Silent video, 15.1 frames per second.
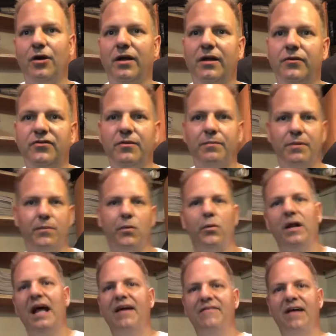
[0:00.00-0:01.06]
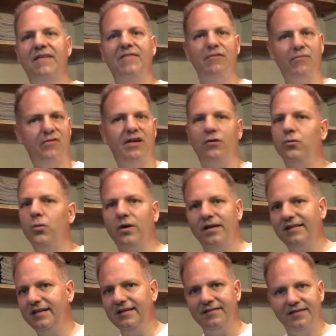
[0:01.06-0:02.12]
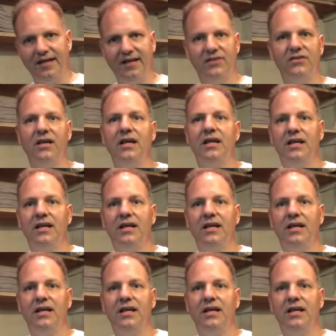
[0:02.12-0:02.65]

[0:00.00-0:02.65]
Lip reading: you know, I know some people would have every single one of these things,